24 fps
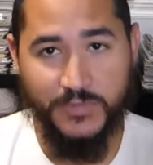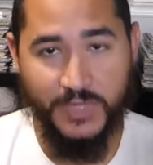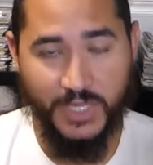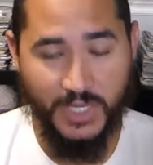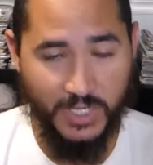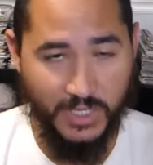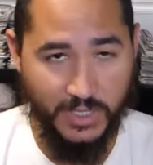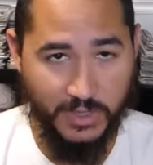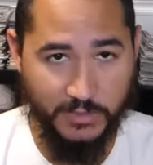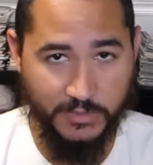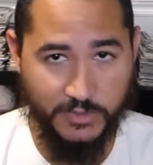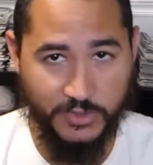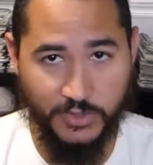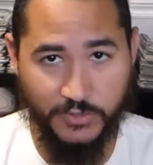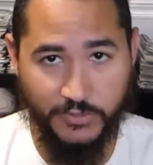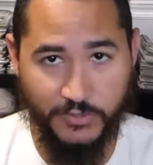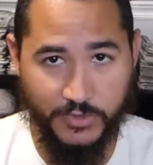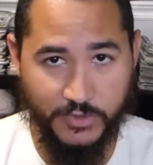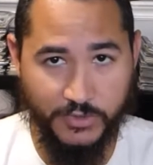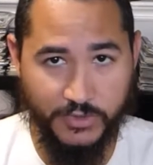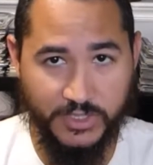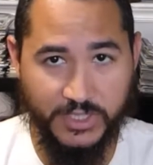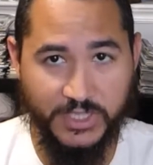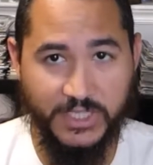So if
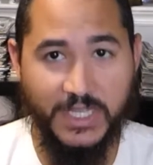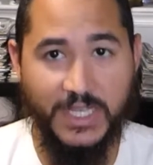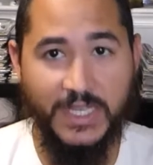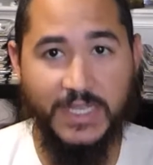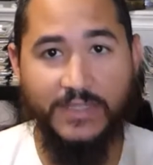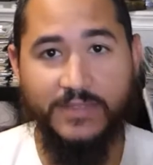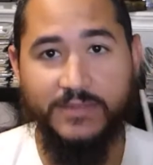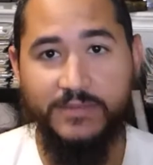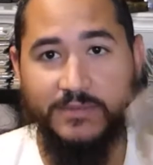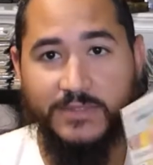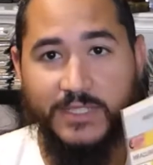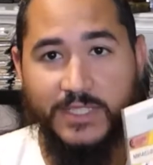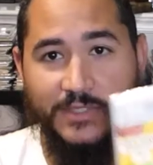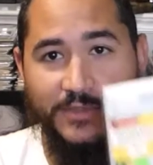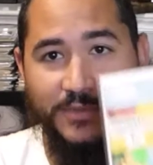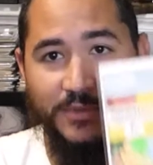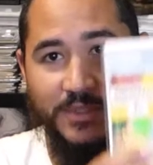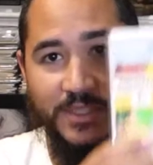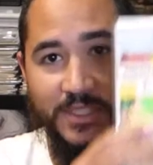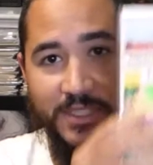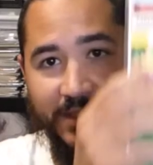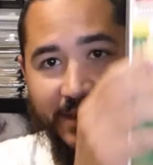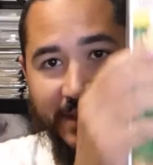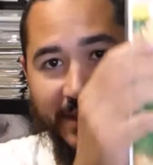you see that, that's what
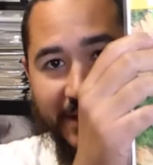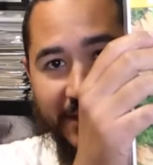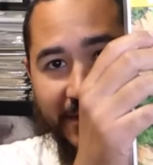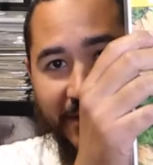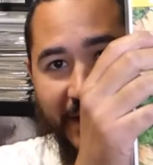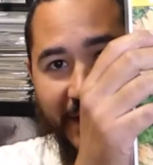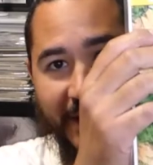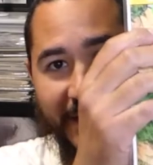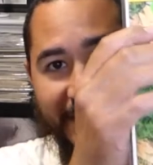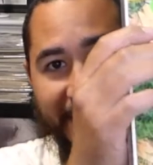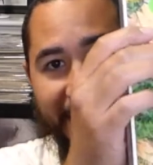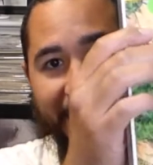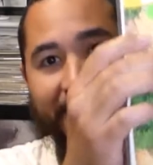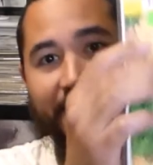this is, right?